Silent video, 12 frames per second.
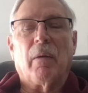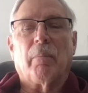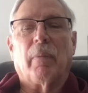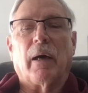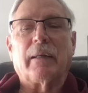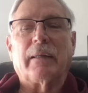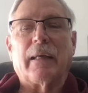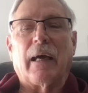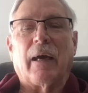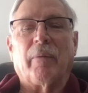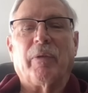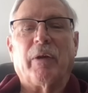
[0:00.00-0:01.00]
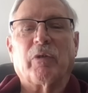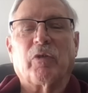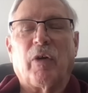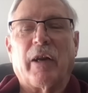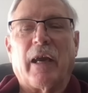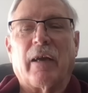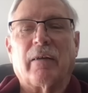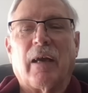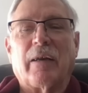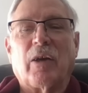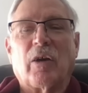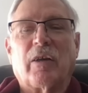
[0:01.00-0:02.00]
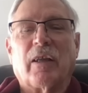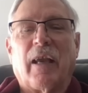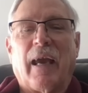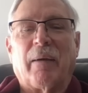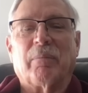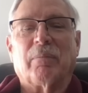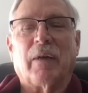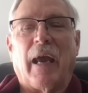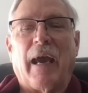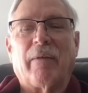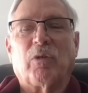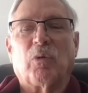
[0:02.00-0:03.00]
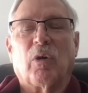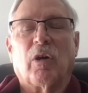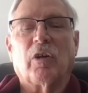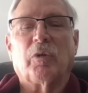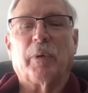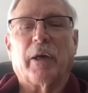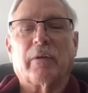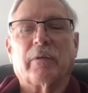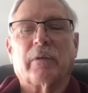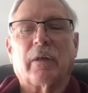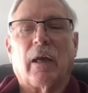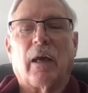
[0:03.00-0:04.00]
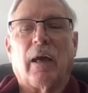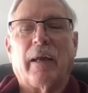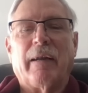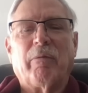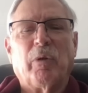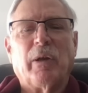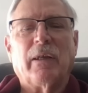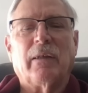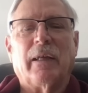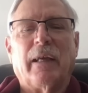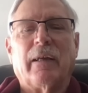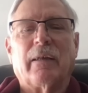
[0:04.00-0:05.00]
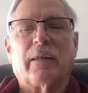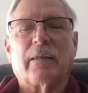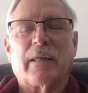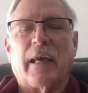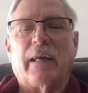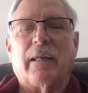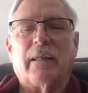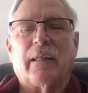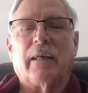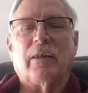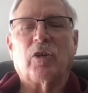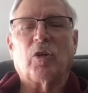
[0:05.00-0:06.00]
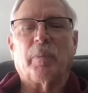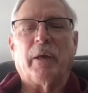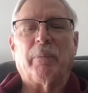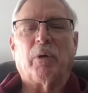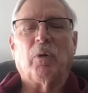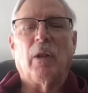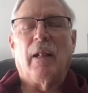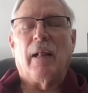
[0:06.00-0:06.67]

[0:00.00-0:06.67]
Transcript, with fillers: But uh, it was funny. I, I talked to the captain afterwards because uh, I never really needed to say anything to the people.